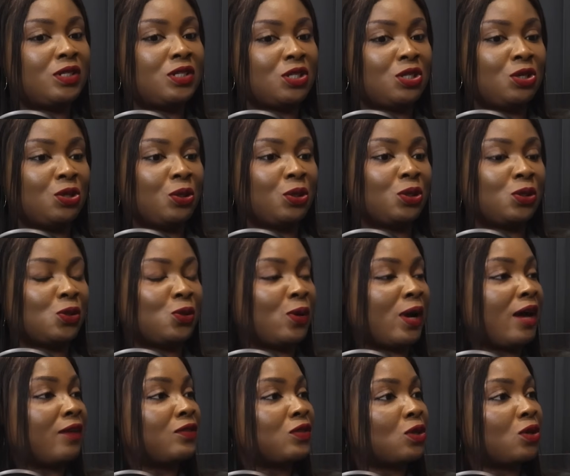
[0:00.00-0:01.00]
You have
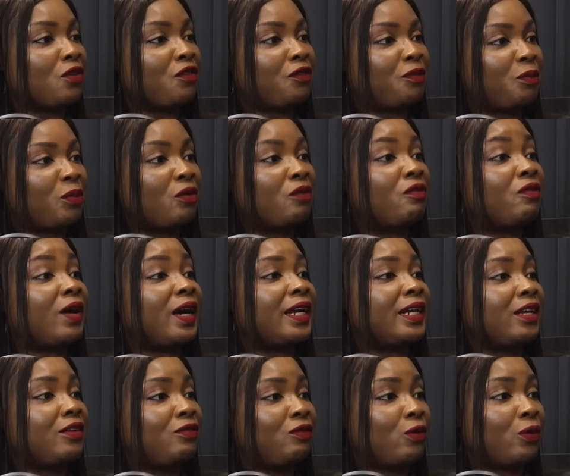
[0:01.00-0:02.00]
sort of provided
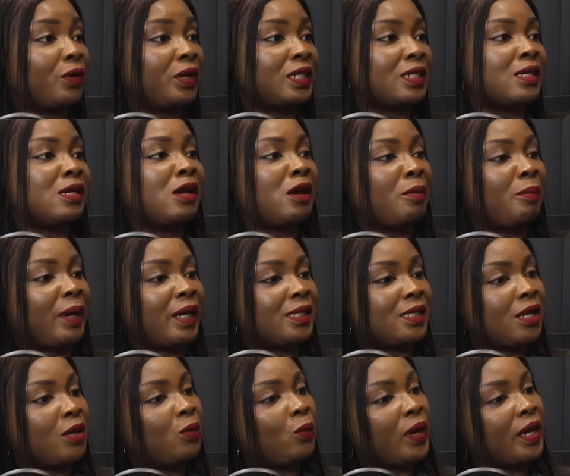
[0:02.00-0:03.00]
for it by
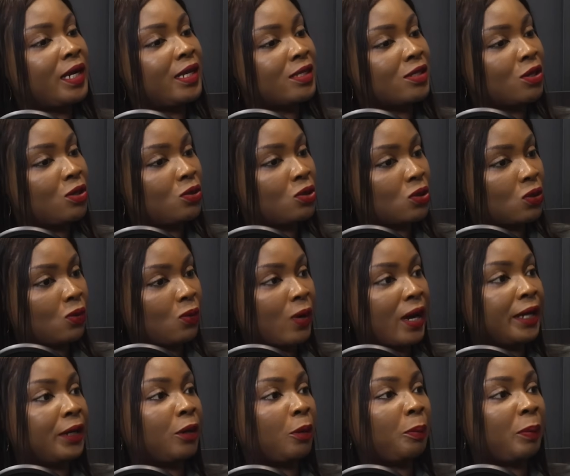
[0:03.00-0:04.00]
saying, when this goes quite
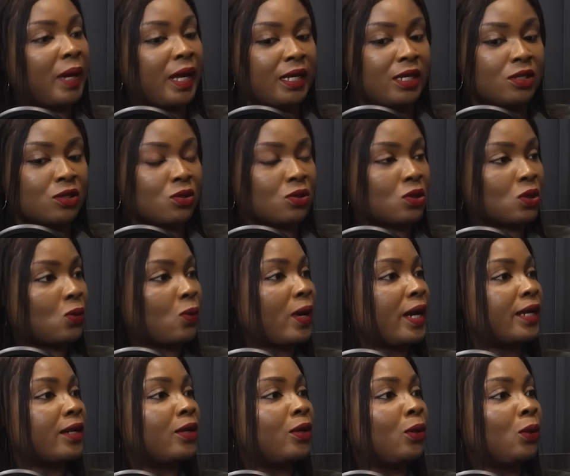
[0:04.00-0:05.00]
up and this goes quite
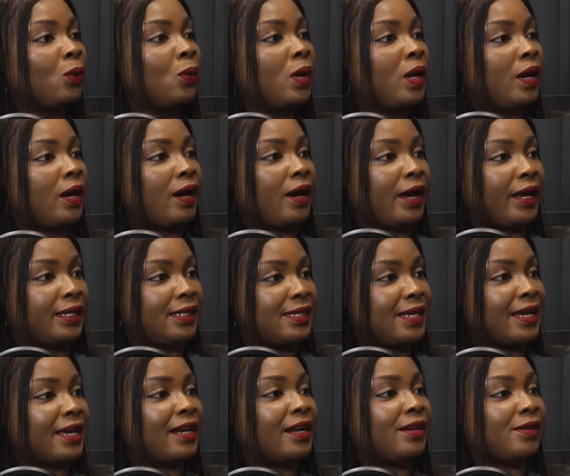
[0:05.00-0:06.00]
low, I take
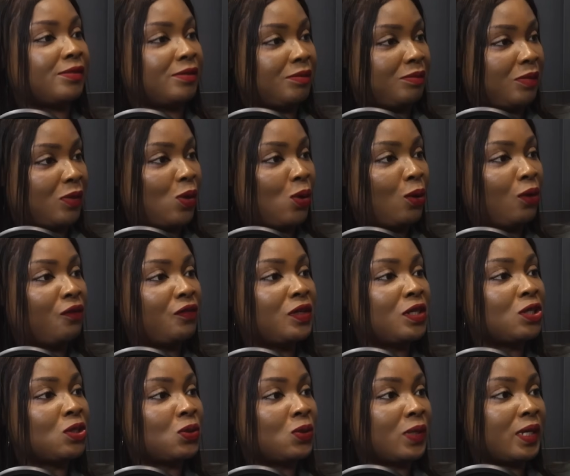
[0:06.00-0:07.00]
all of this
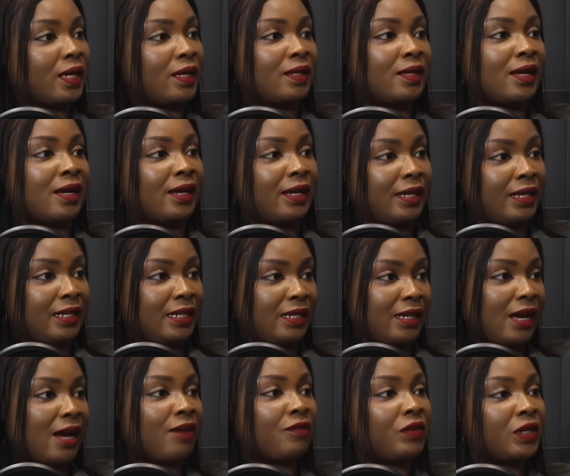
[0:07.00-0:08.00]
together, it
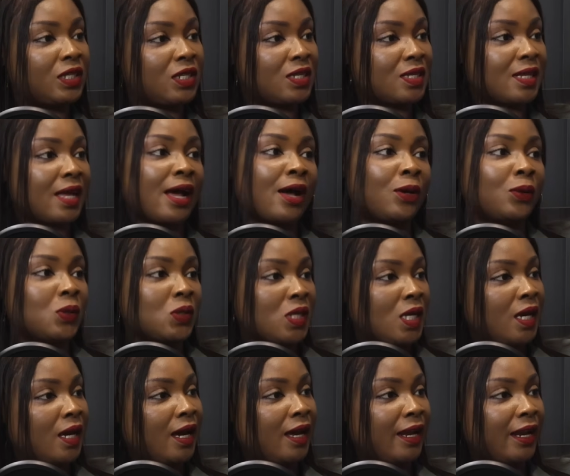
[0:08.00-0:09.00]
averages out,
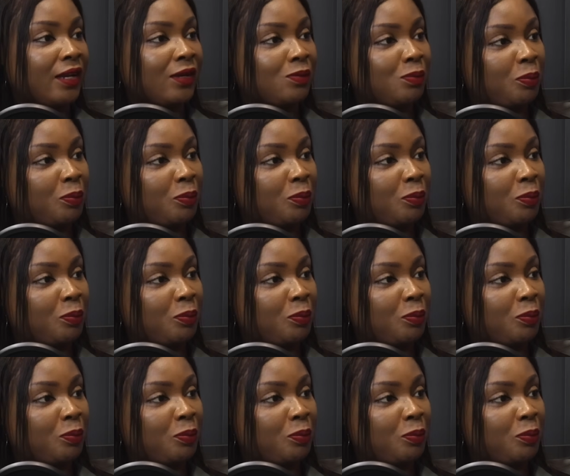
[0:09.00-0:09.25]
and I